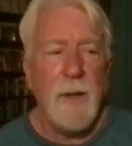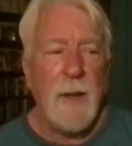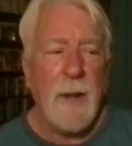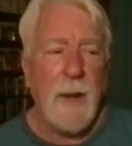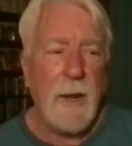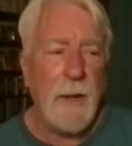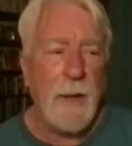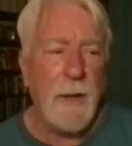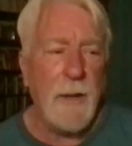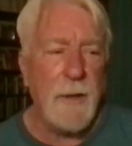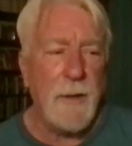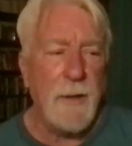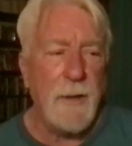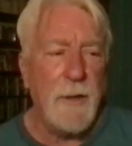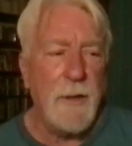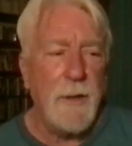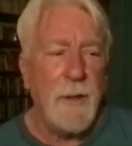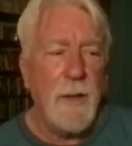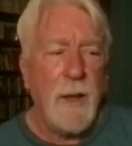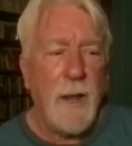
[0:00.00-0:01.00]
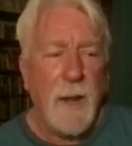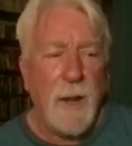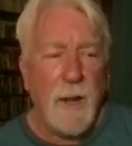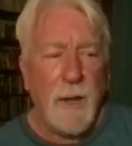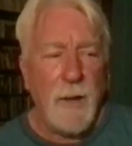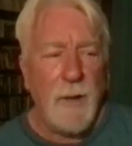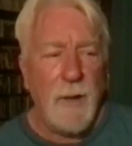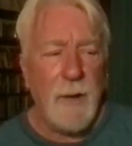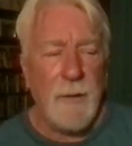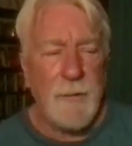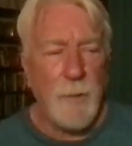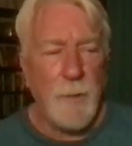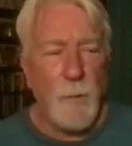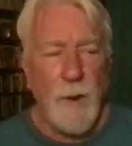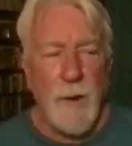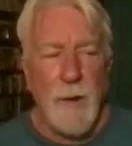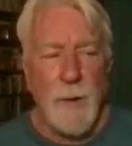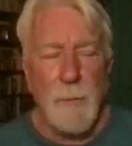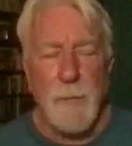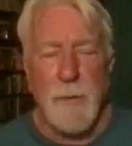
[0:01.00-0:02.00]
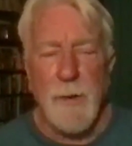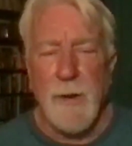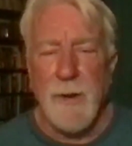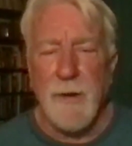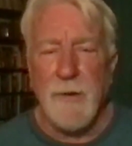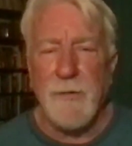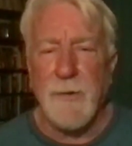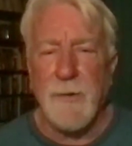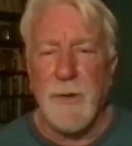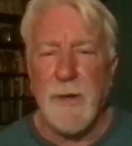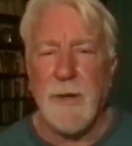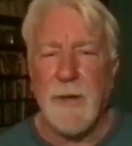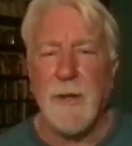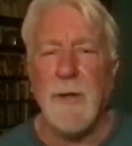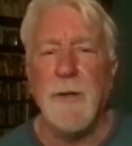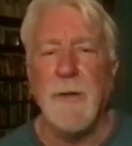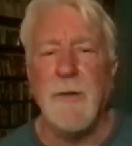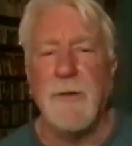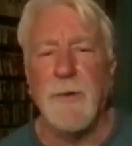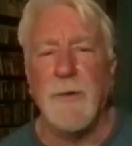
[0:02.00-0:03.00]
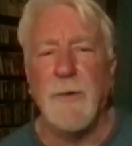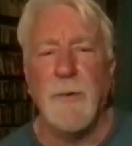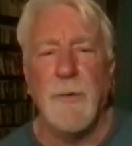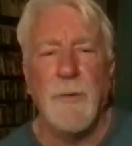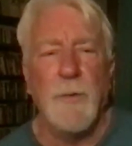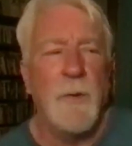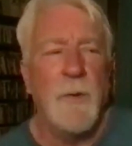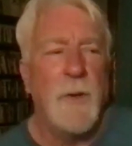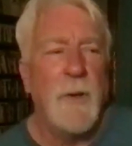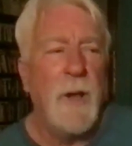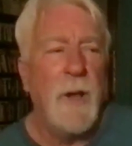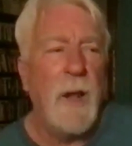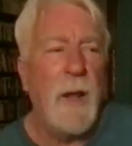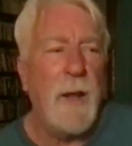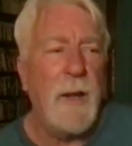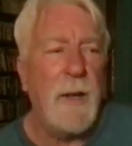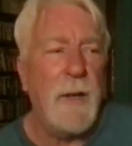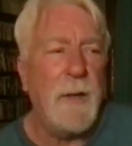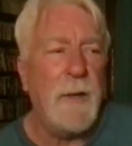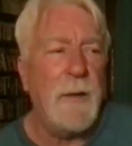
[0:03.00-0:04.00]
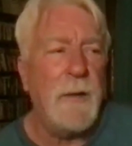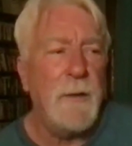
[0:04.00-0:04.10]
And uh, it's a way to penetrate into a